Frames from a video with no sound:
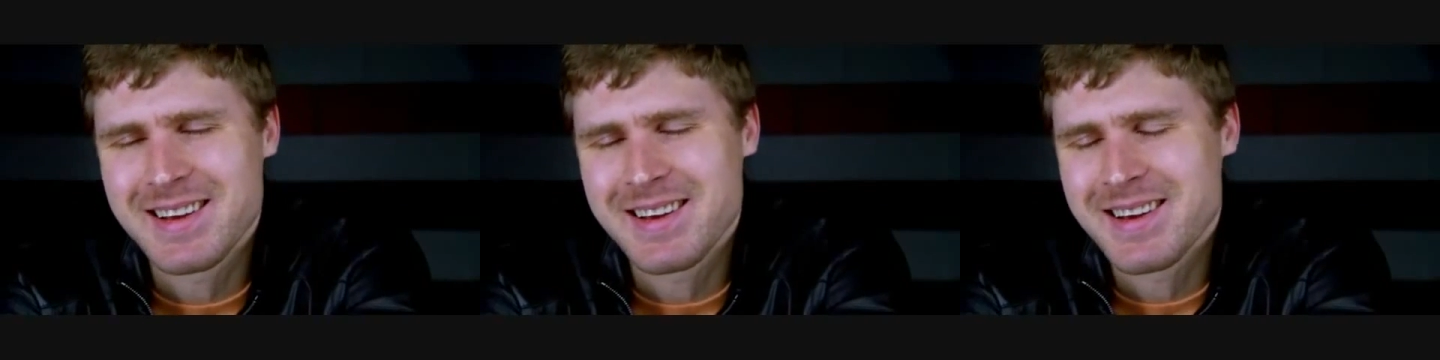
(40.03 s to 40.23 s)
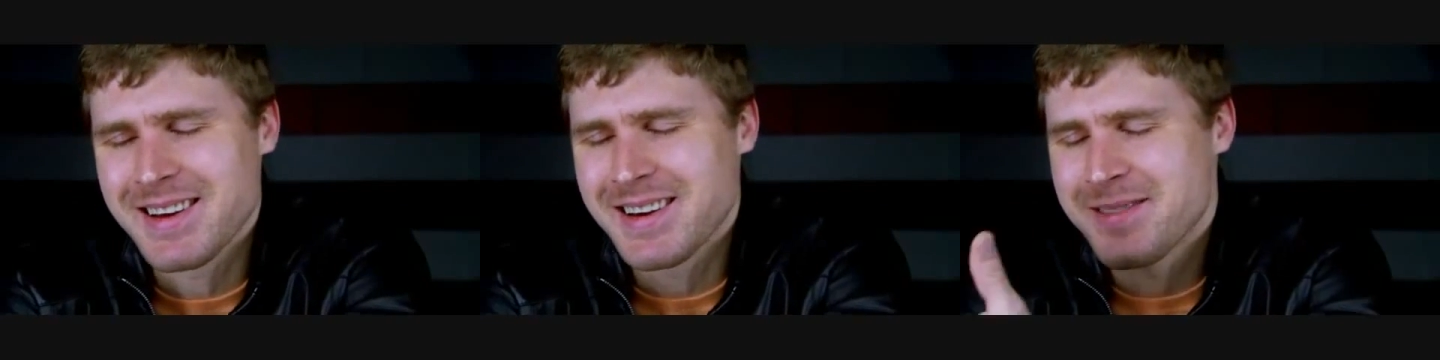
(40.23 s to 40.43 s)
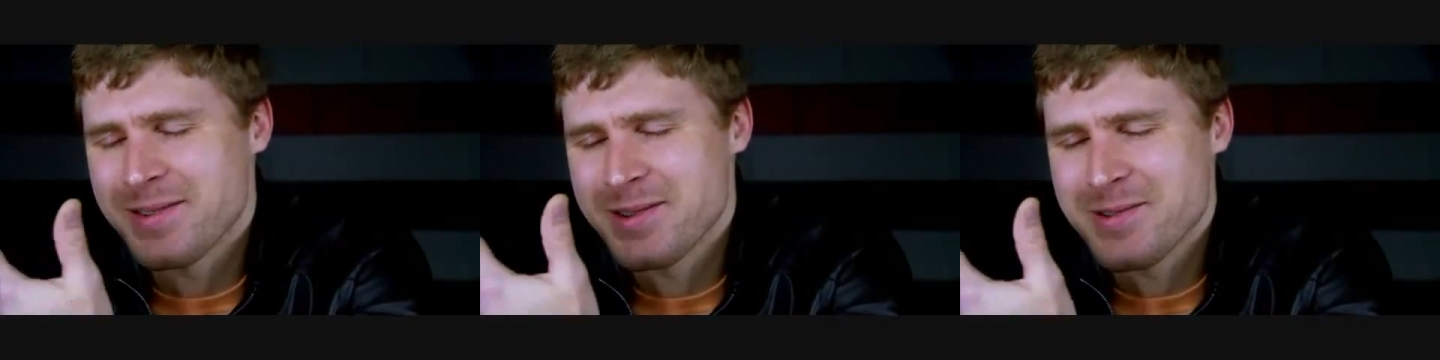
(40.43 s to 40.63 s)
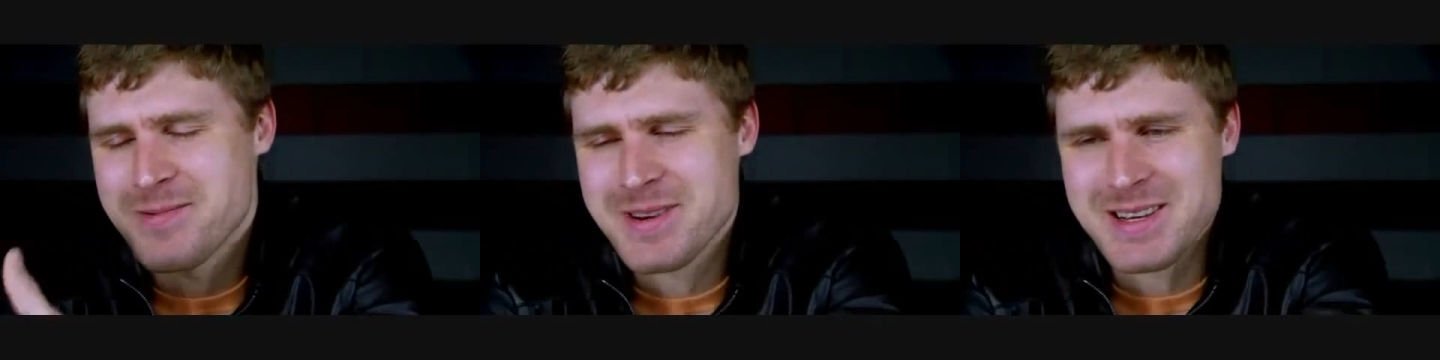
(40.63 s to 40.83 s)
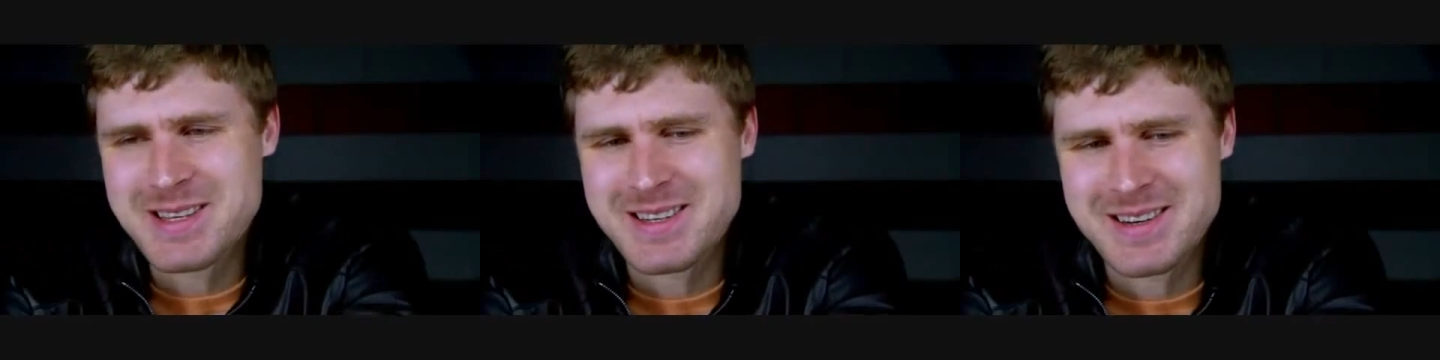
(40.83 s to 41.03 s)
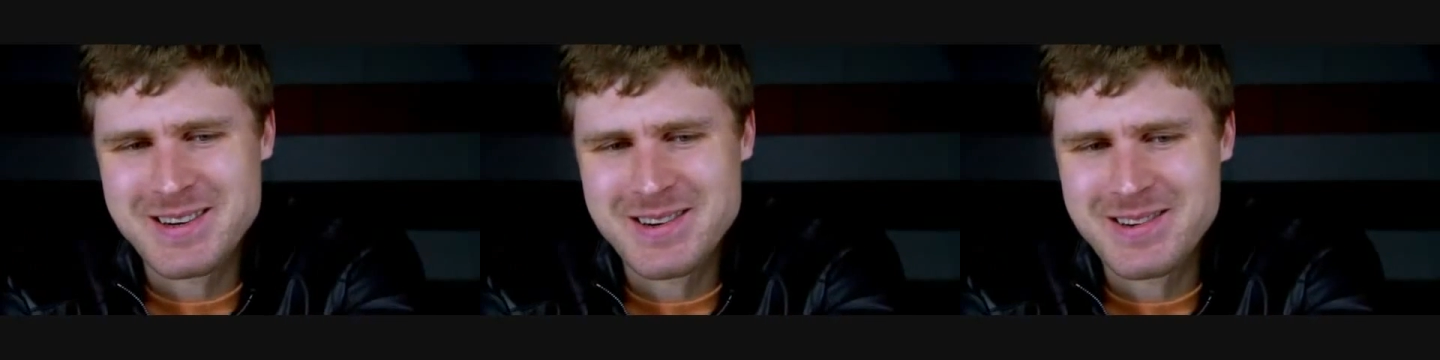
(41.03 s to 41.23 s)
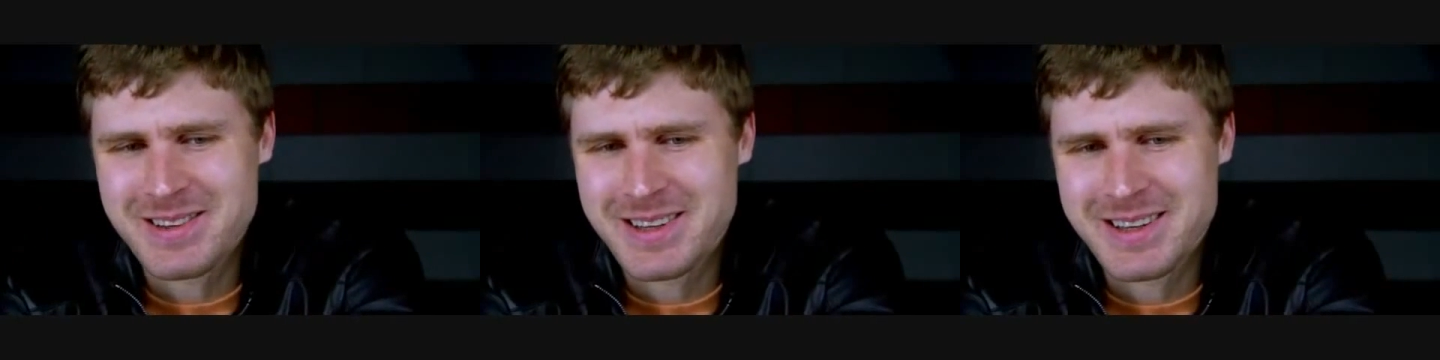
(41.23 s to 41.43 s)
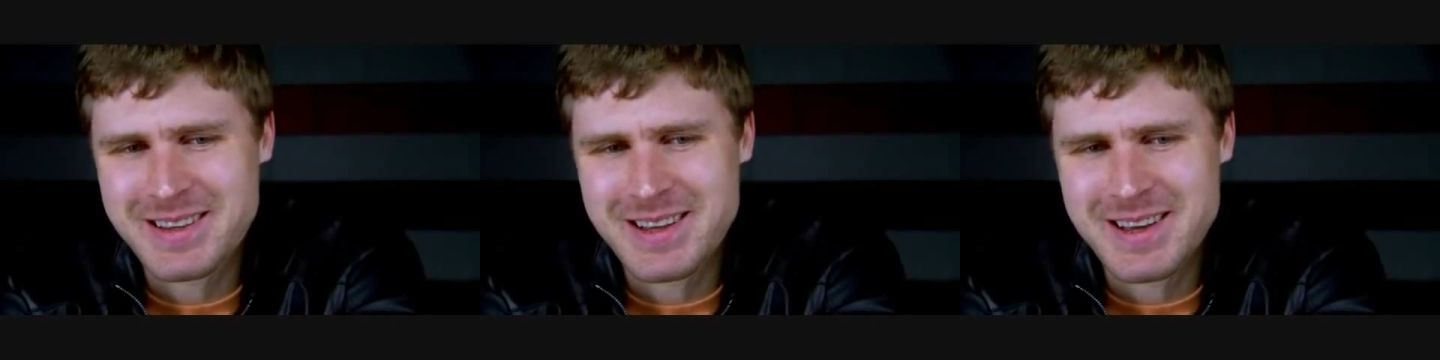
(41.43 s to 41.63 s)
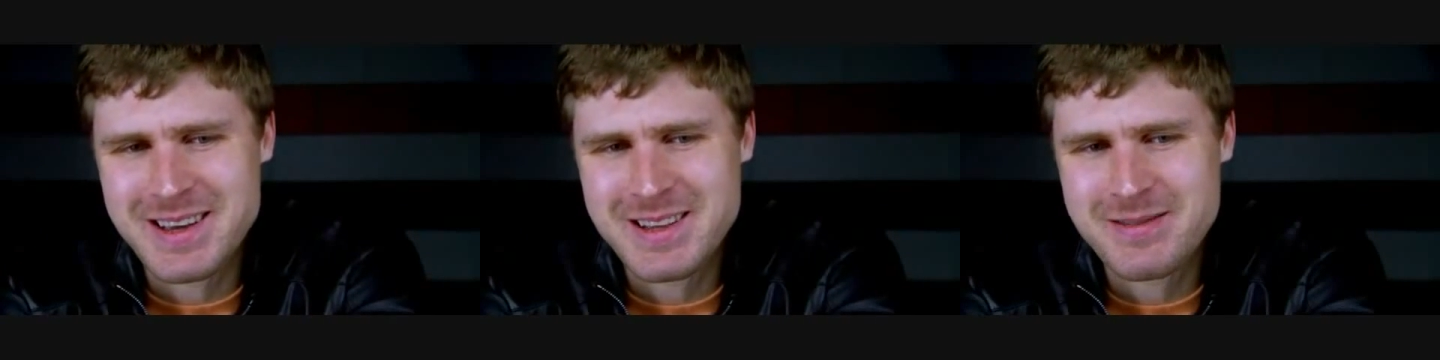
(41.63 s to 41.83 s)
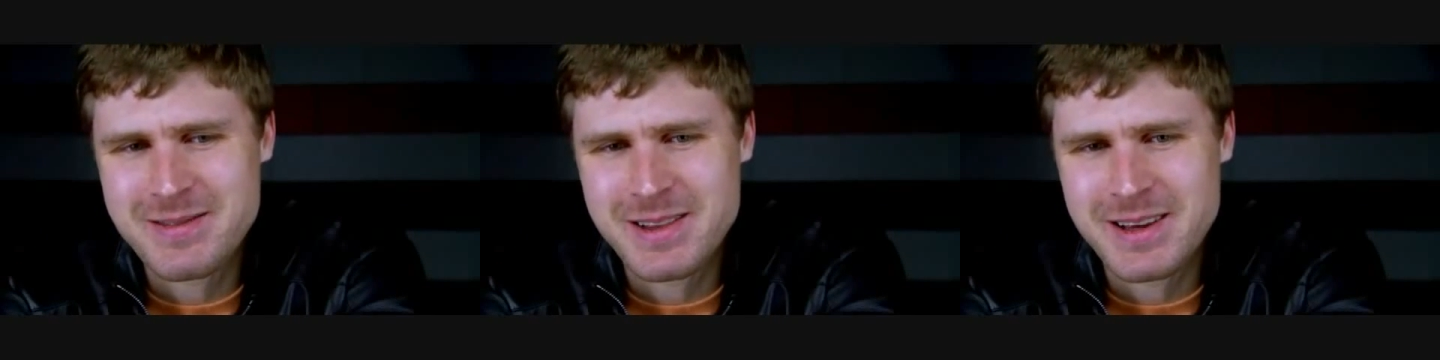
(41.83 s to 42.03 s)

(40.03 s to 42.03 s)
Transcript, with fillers: Like a few weeks ago, like they hit me,